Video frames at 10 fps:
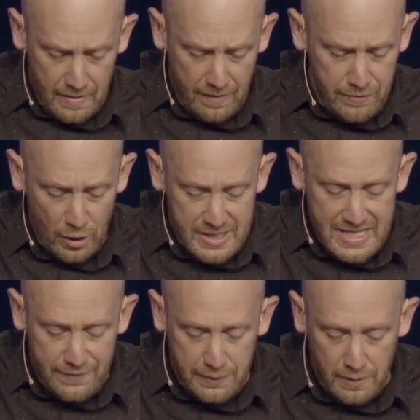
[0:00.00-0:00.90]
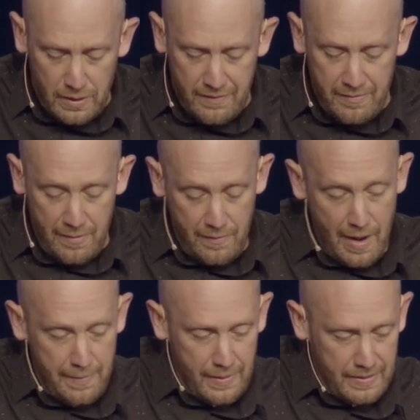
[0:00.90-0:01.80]
Even though it's difficult, even if we
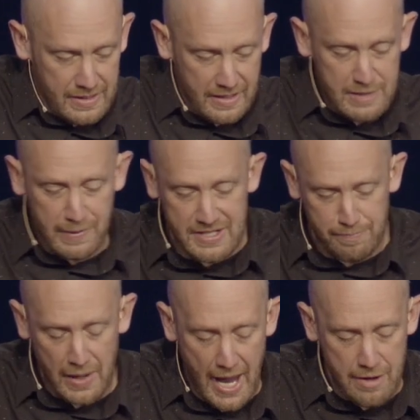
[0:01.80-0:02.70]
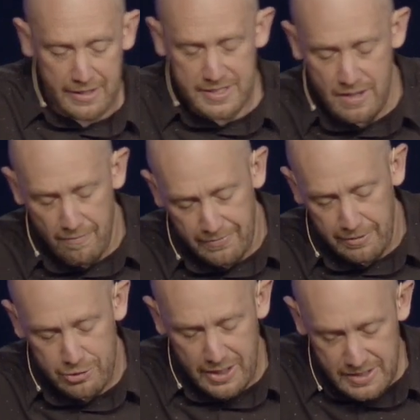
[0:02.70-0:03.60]
might be experiencing pain or discomfort or
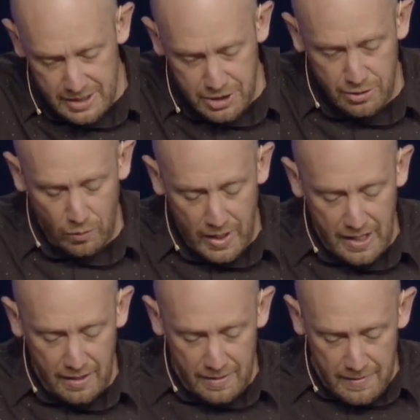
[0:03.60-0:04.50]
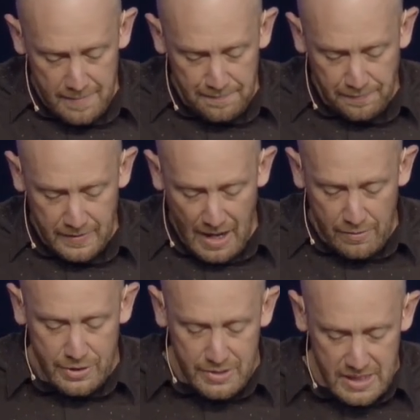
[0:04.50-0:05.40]
transition or waiting, God,
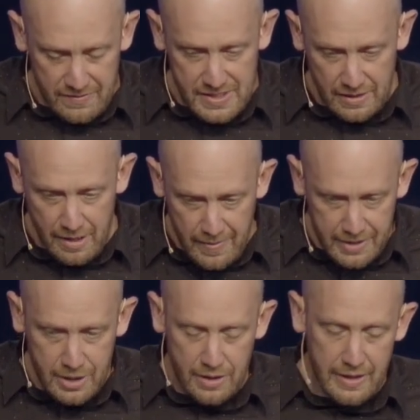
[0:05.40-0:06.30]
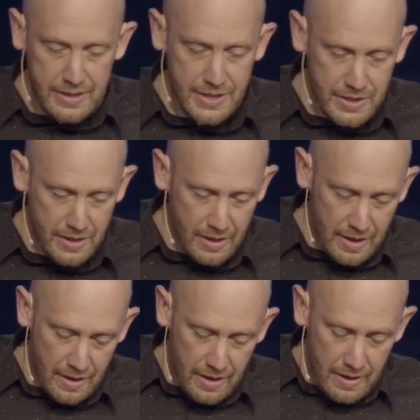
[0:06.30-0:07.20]
would you just give us a little bit of courage
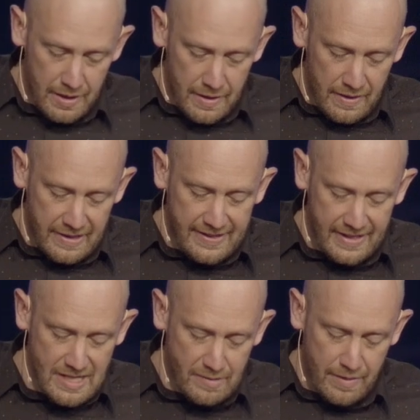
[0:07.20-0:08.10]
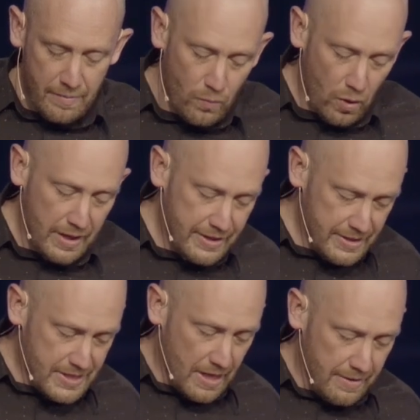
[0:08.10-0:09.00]
to take a step to become more like your
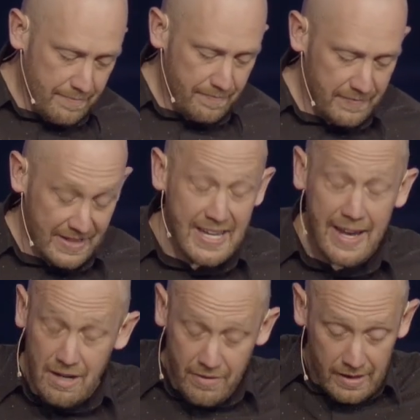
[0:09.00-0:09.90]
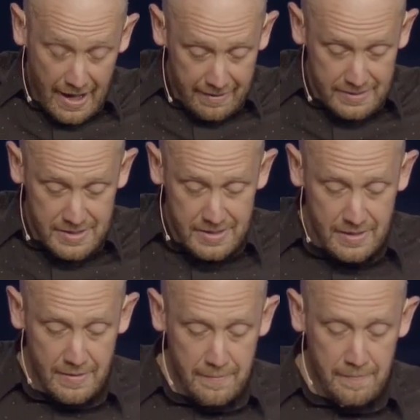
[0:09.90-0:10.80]
son, the King of our lives?
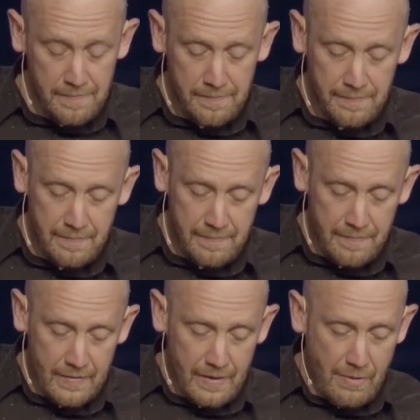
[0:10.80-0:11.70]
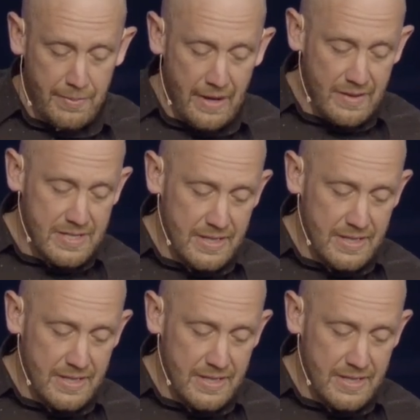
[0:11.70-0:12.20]
And we pray these